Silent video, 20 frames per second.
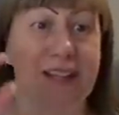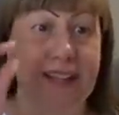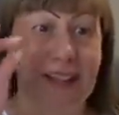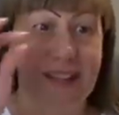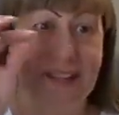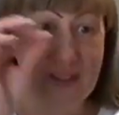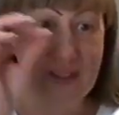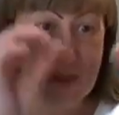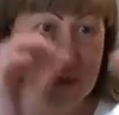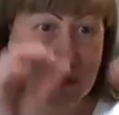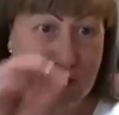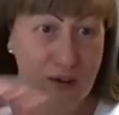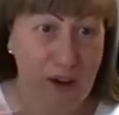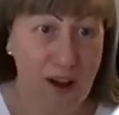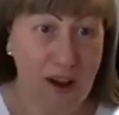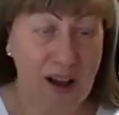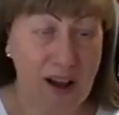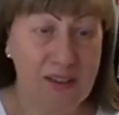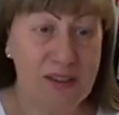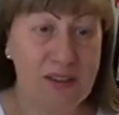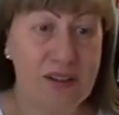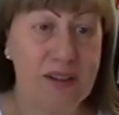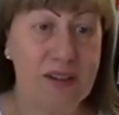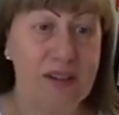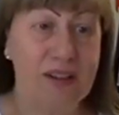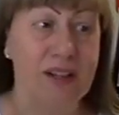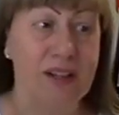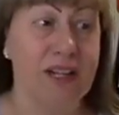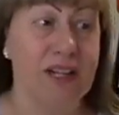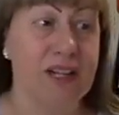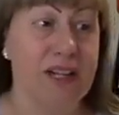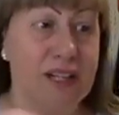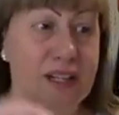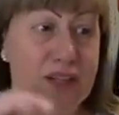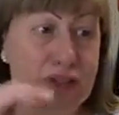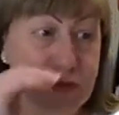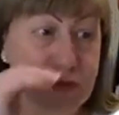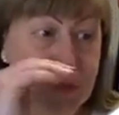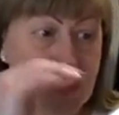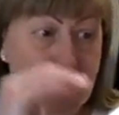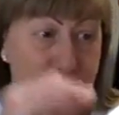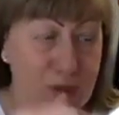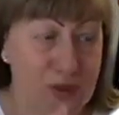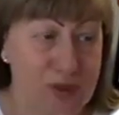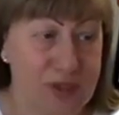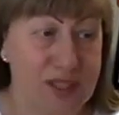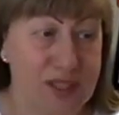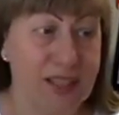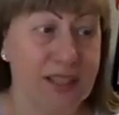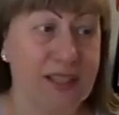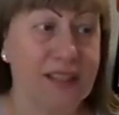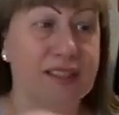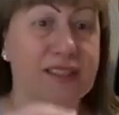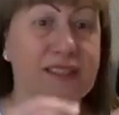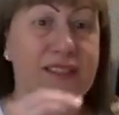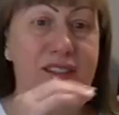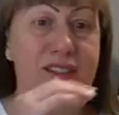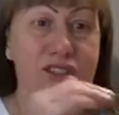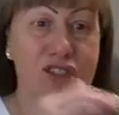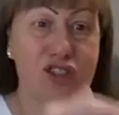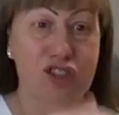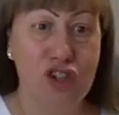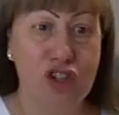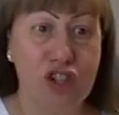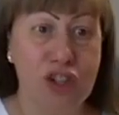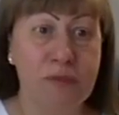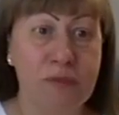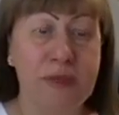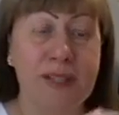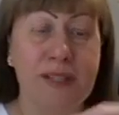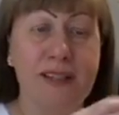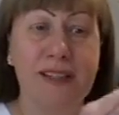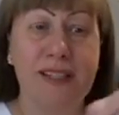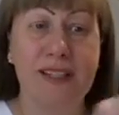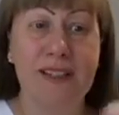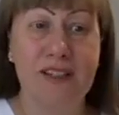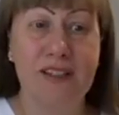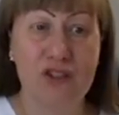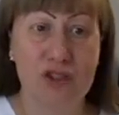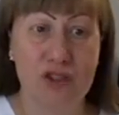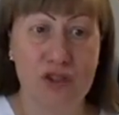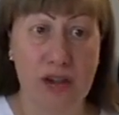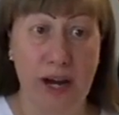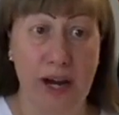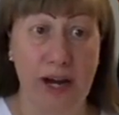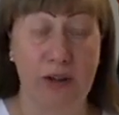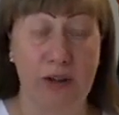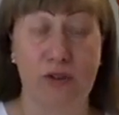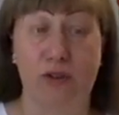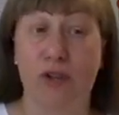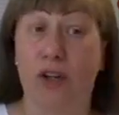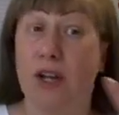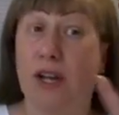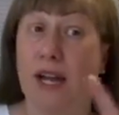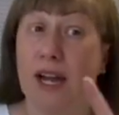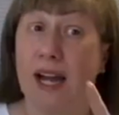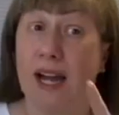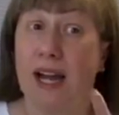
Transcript: that this father is boosting discernment in this child.